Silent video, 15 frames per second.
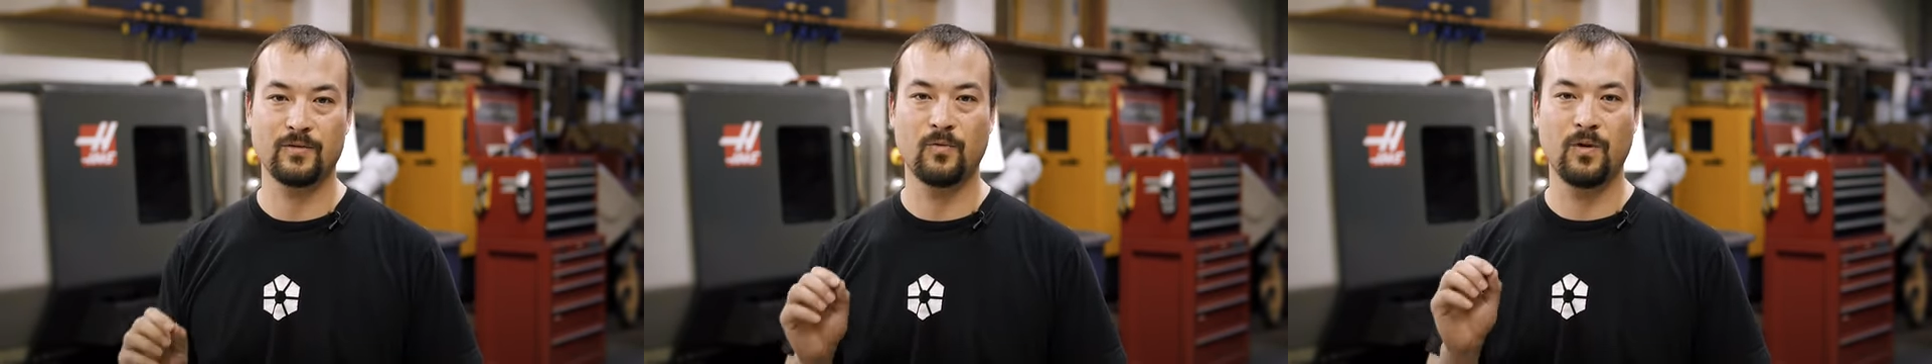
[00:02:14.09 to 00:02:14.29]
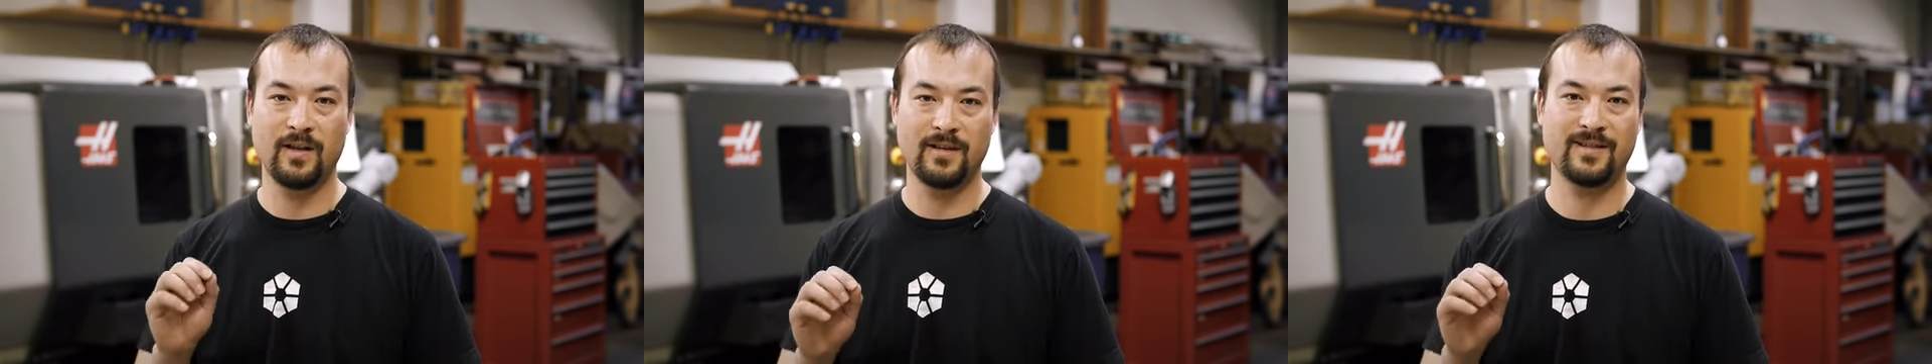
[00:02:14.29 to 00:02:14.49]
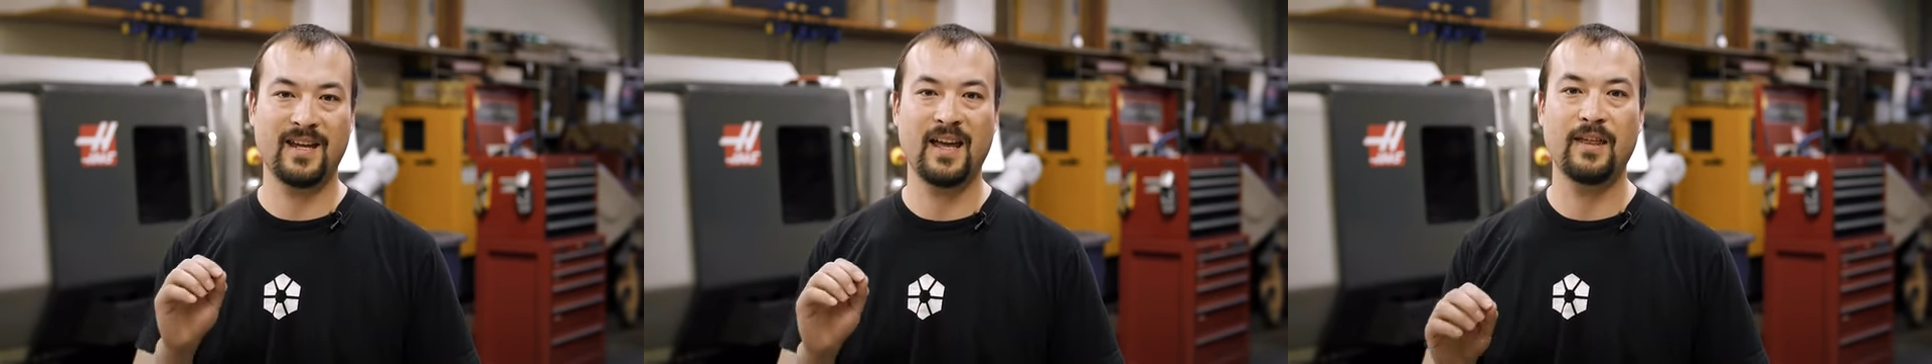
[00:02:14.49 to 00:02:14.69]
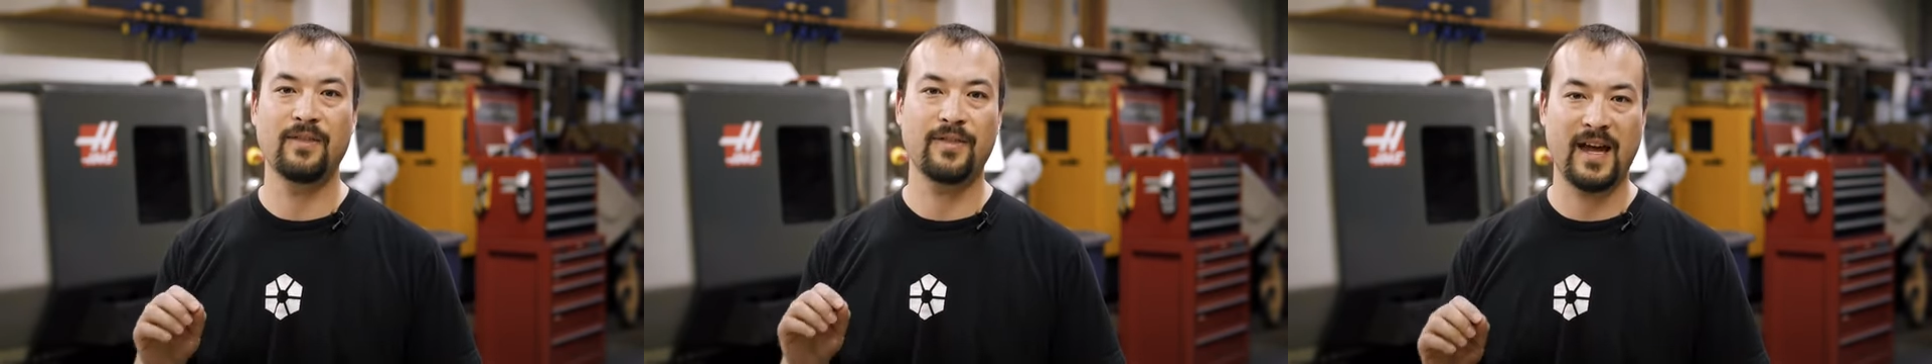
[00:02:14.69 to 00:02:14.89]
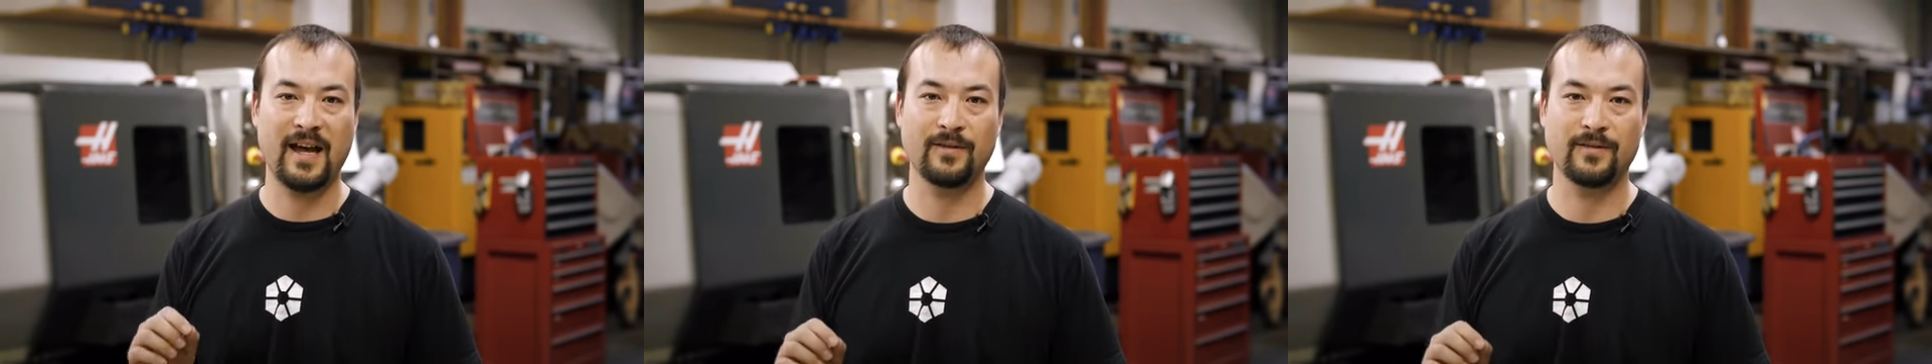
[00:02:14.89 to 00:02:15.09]
is
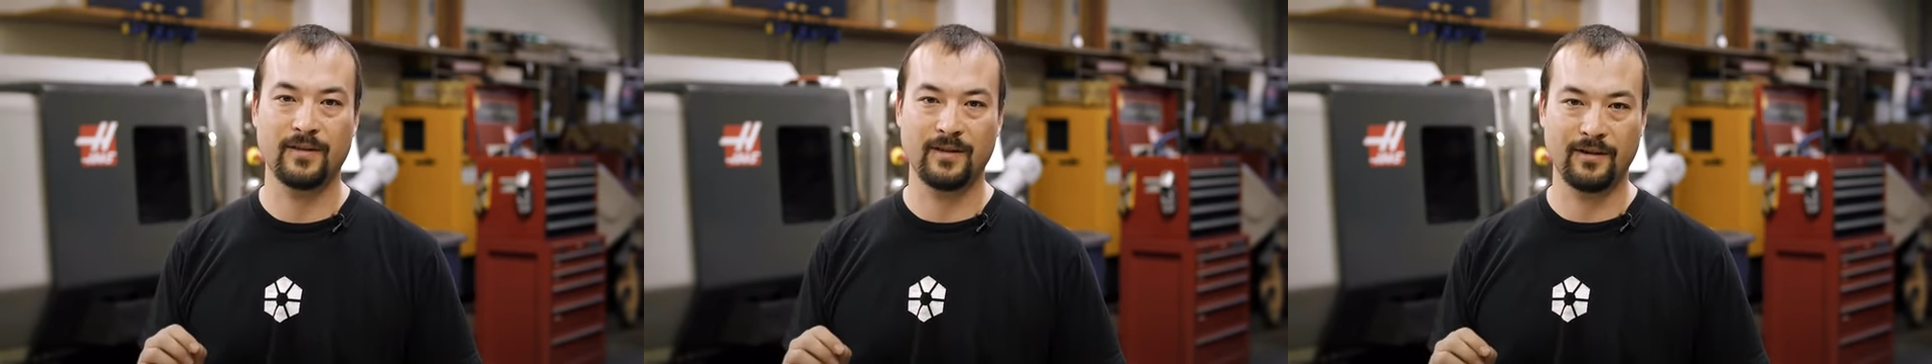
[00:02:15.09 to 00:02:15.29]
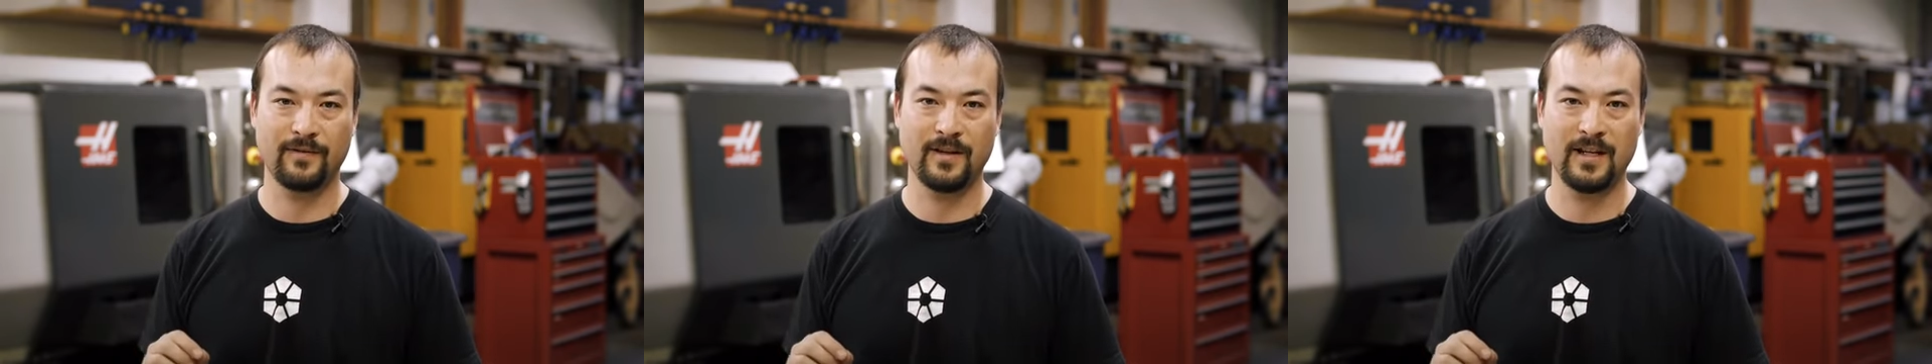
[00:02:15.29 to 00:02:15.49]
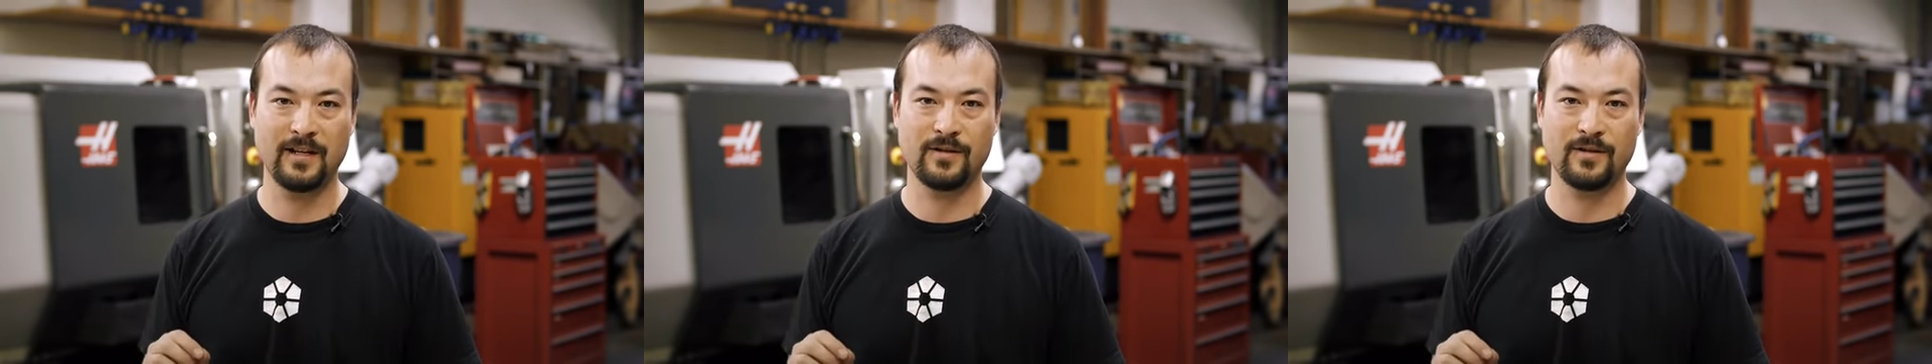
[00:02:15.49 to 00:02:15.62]
1/10,000th of an